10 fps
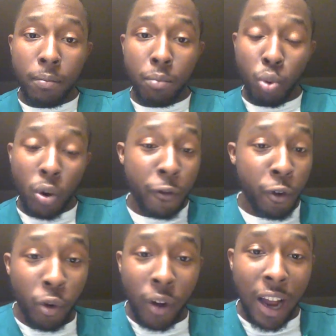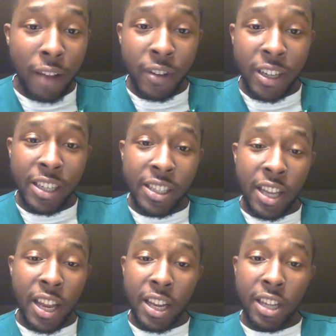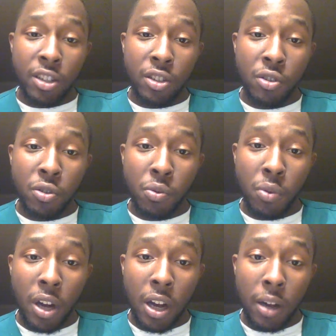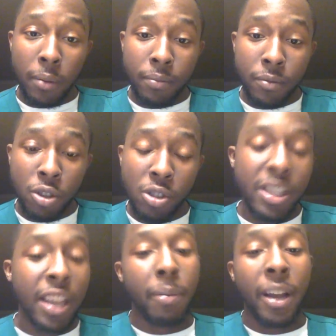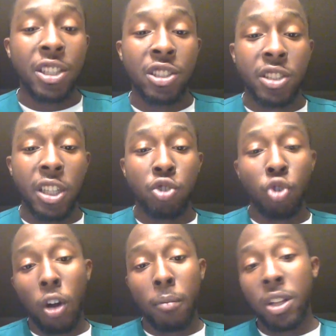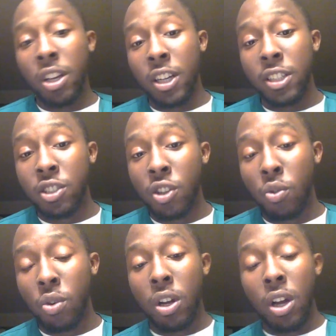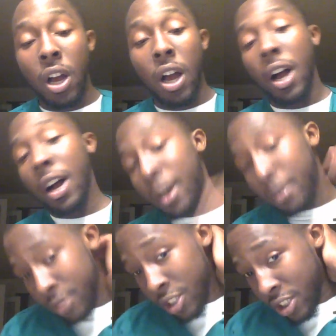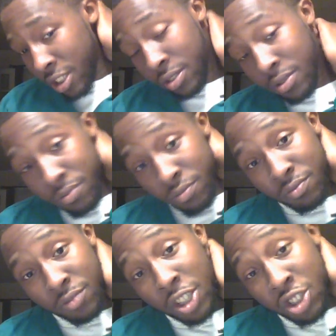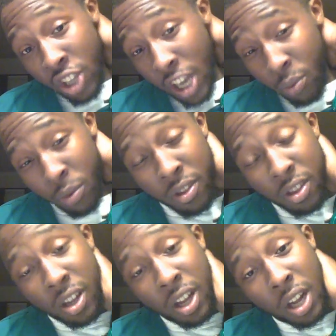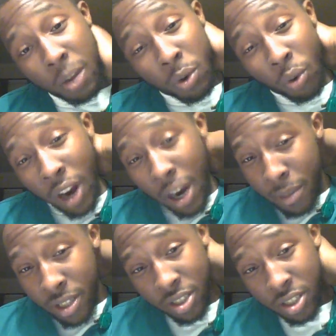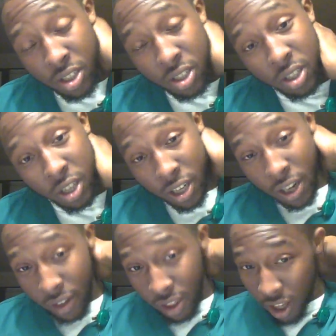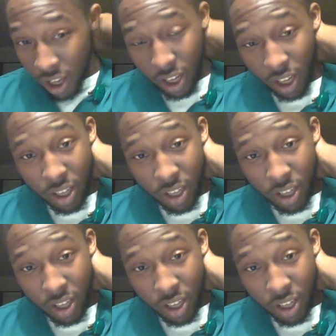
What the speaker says: peripheral IVs and to stick patients and draw blood. So just check with the requirements and everything,